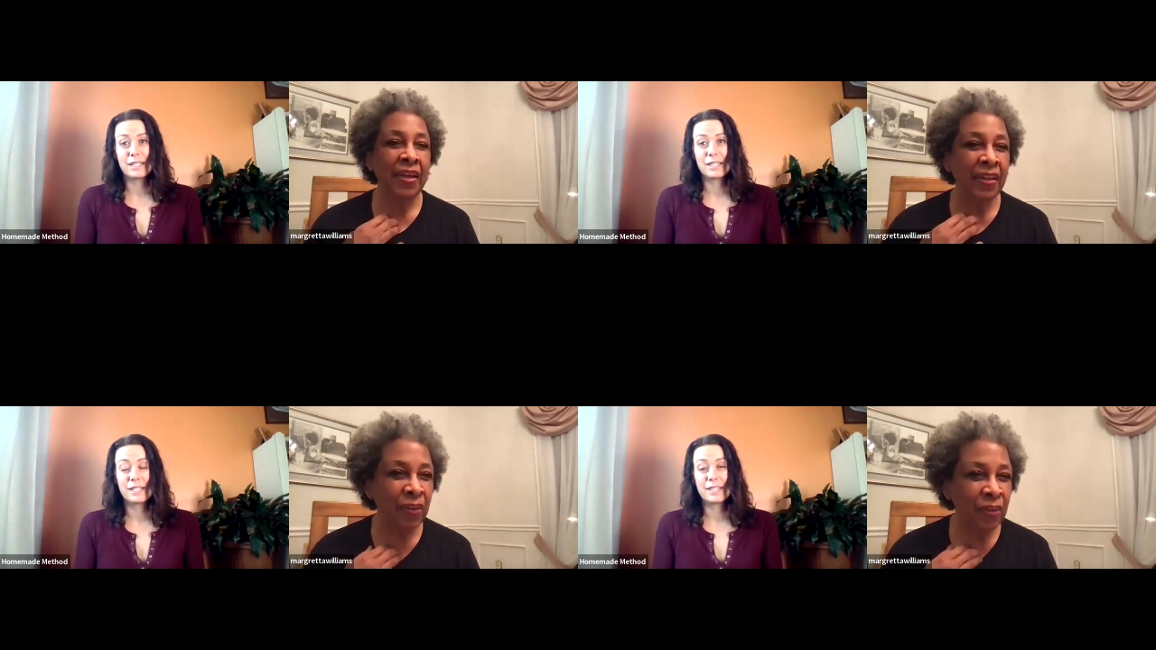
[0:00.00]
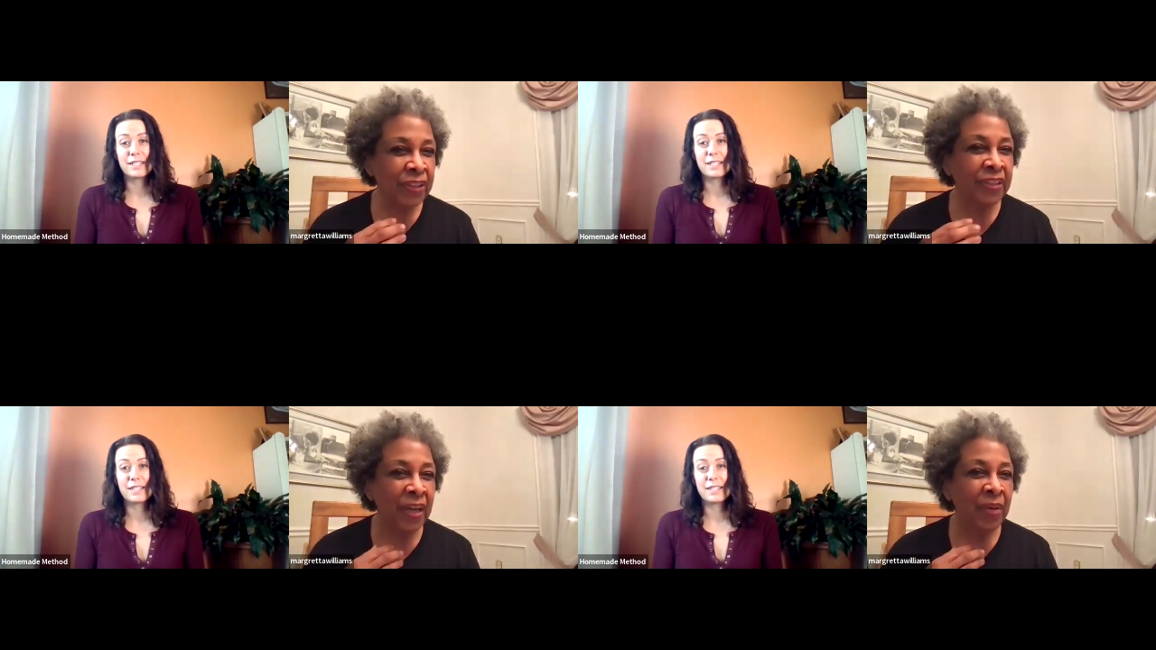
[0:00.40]

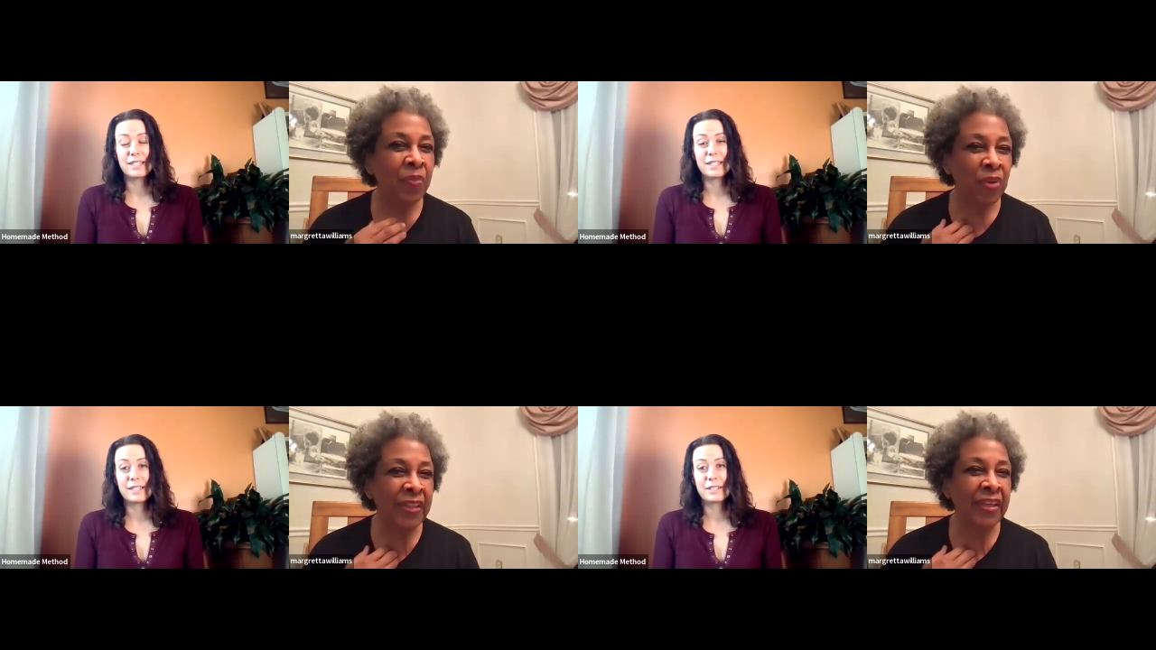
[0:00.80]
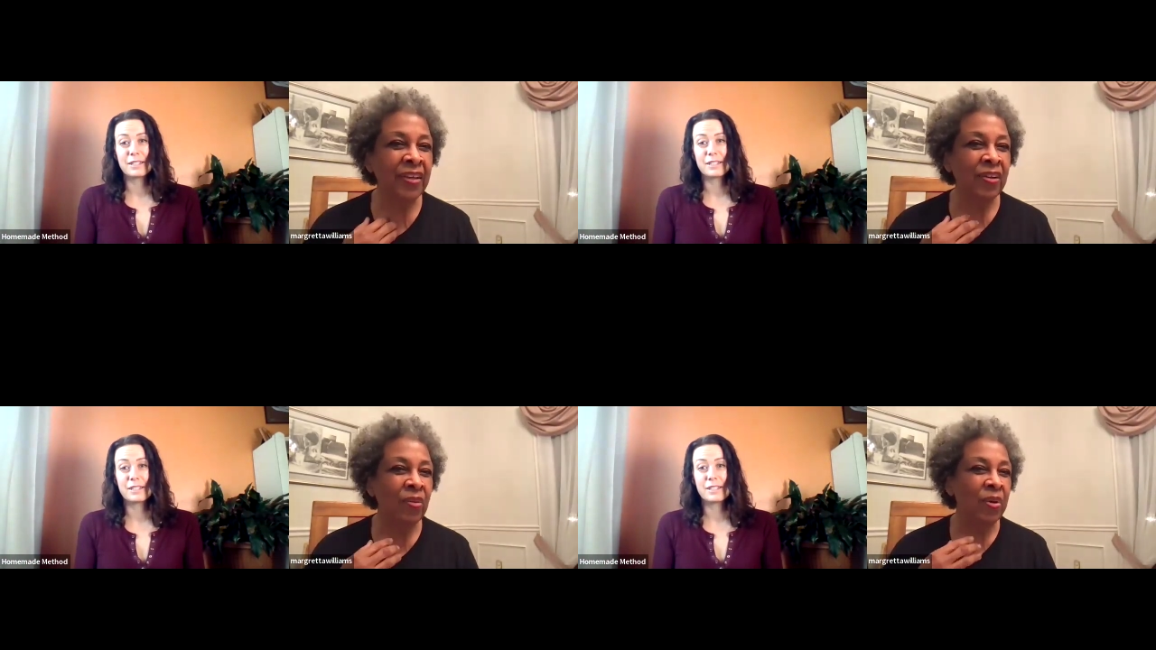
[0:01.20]
Speaker 1: allergic type
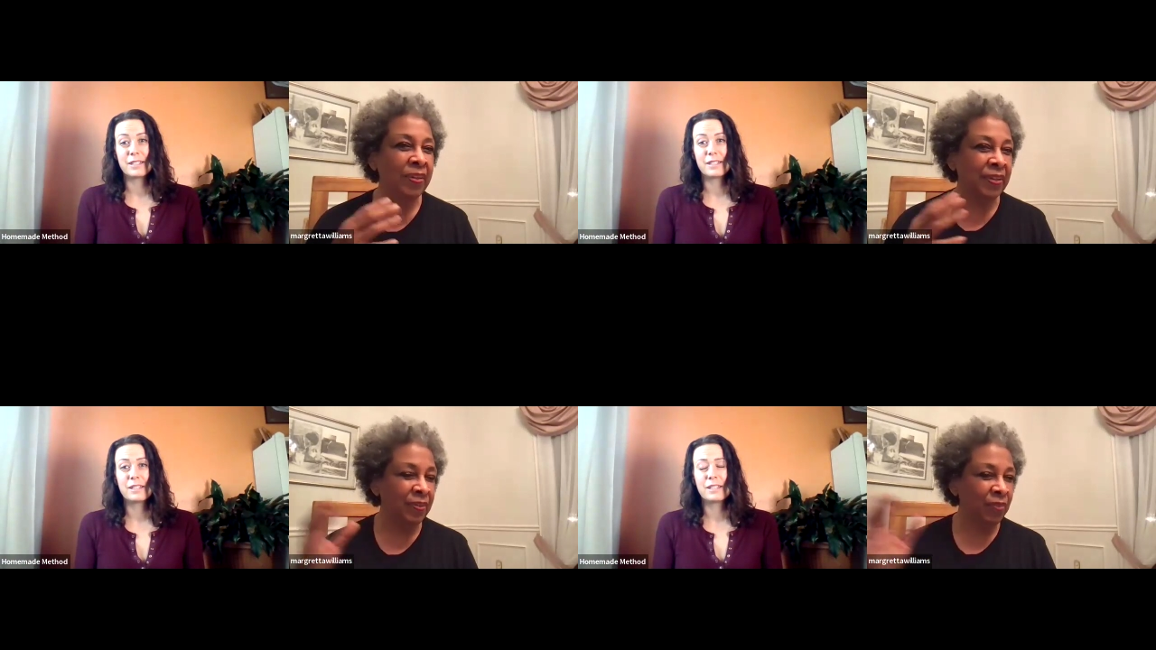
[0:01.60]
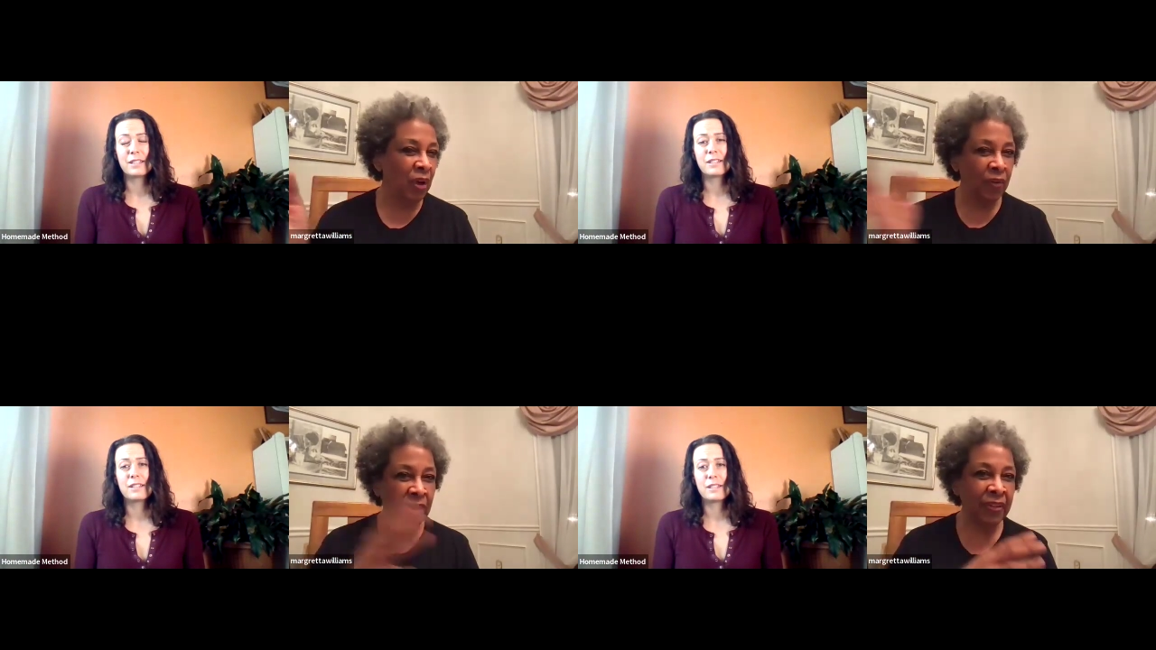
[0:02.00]
breathing, you know, where in the
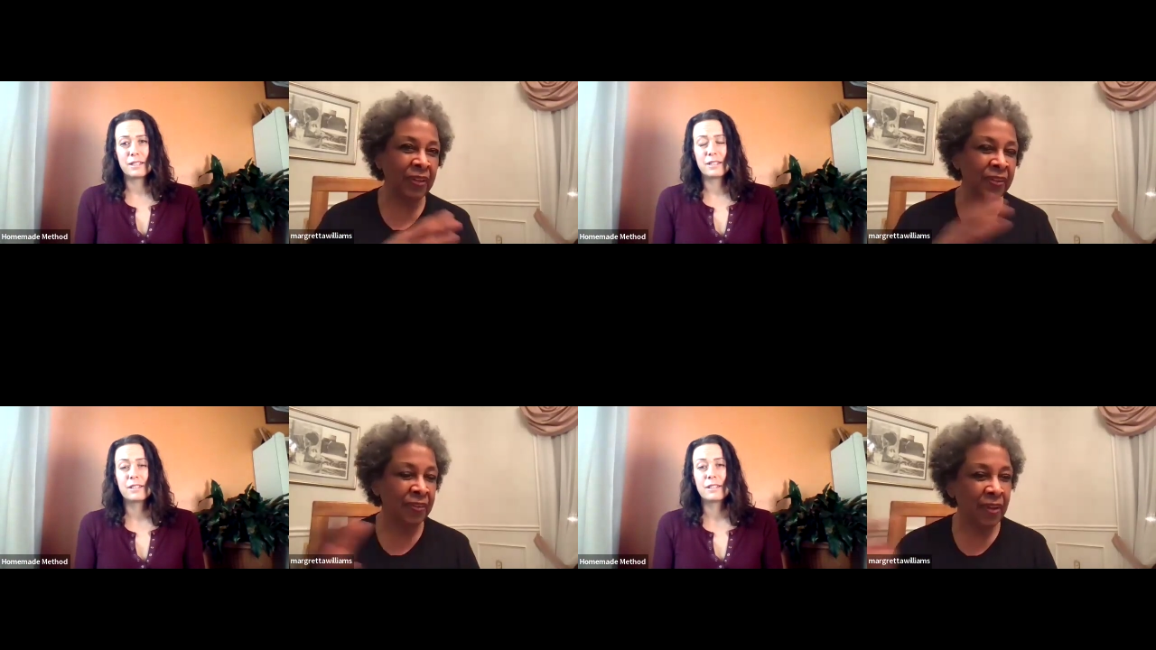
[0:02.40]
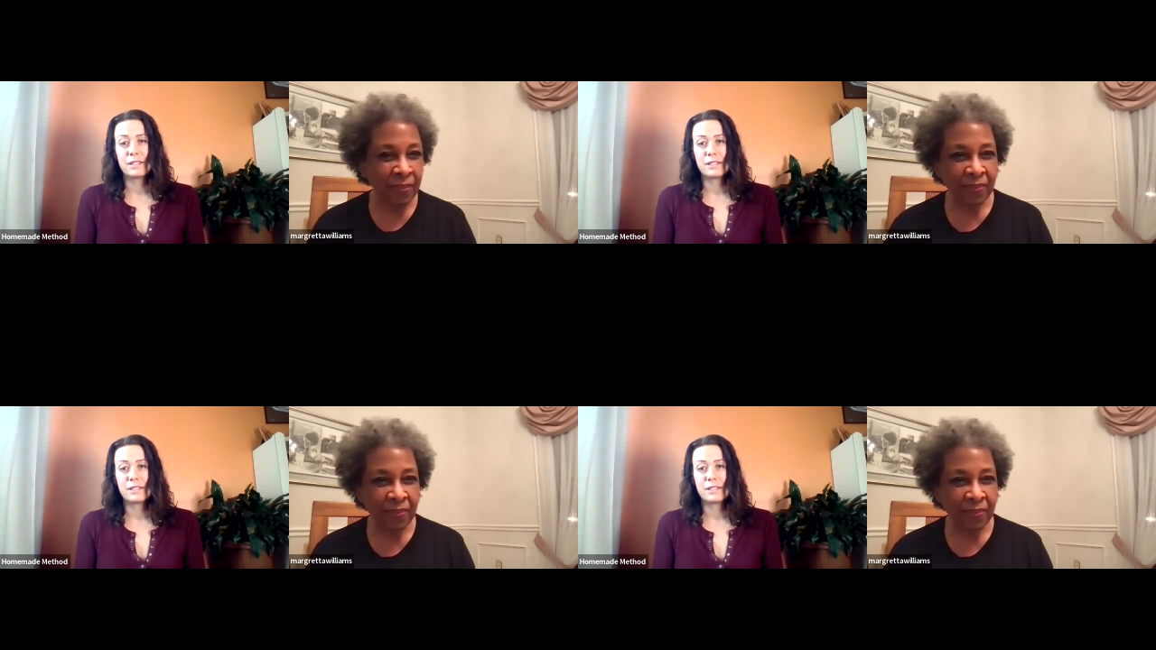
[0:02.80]
in the